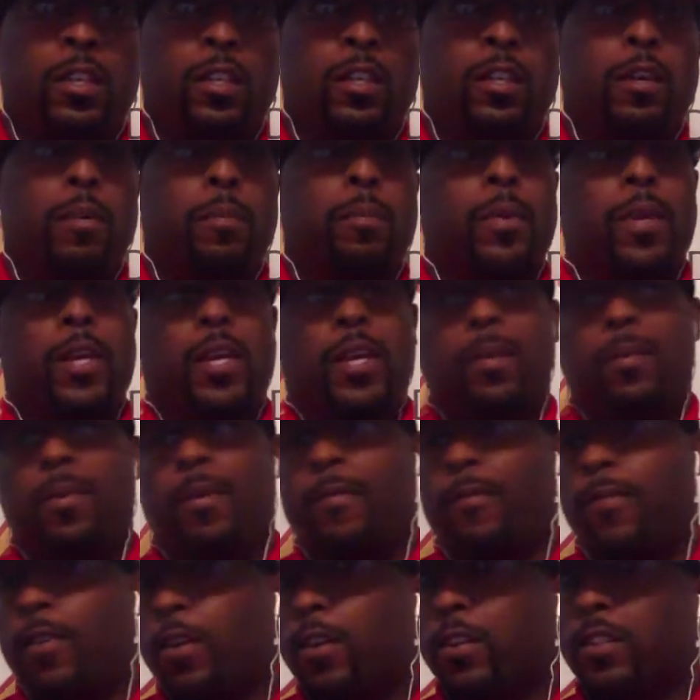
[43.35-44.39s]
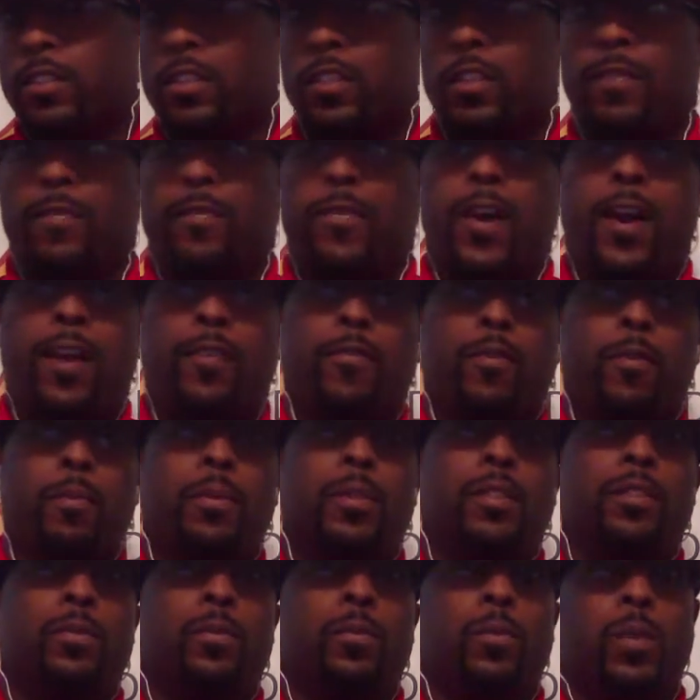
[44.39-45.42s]
Khabib and Ferguson fight from
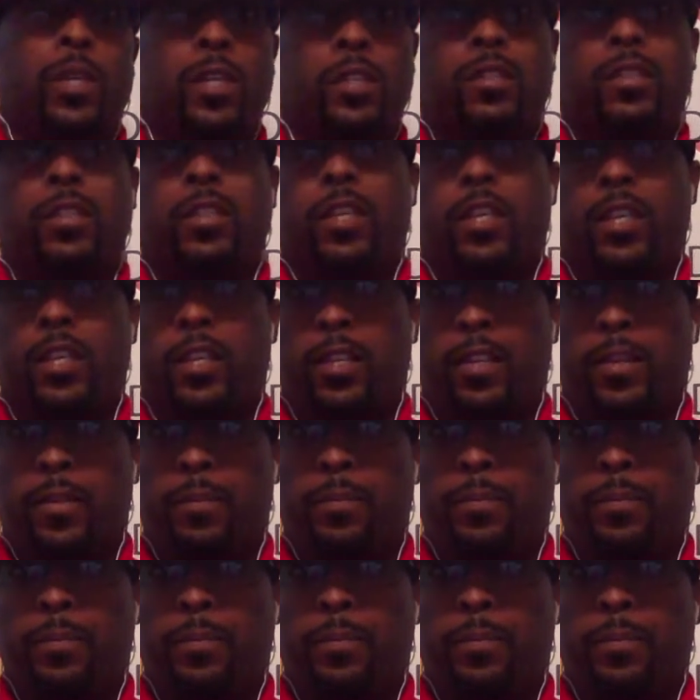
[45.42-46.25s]
us once again.